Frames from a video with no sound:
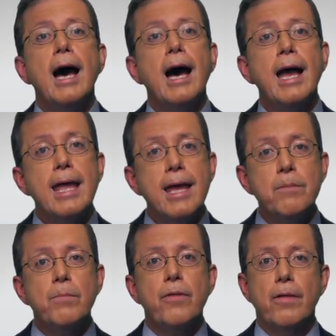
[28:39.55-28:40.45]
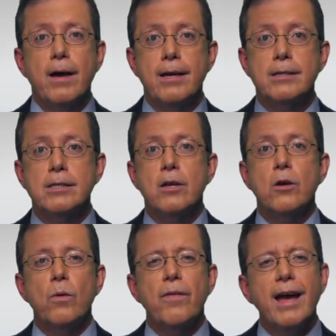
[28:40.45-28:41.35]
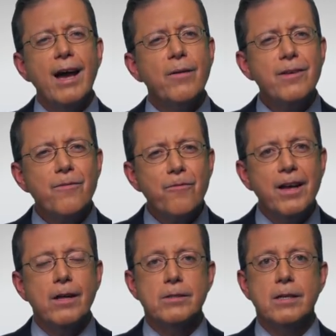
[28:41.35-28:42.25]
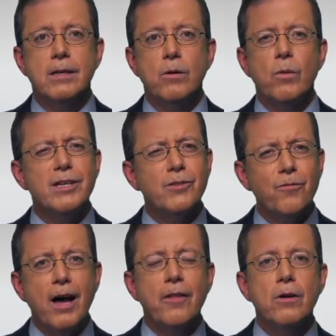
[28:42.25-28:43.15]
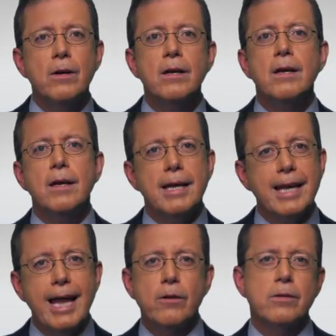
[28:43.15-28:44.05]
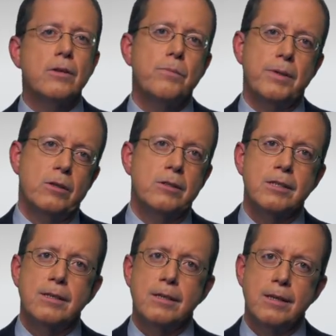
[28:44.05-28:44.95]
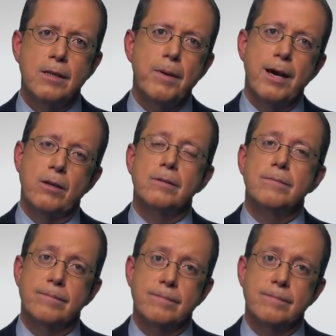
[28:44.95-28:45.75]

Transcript: I empathized with how he felt when his father counted the pills in the bottle.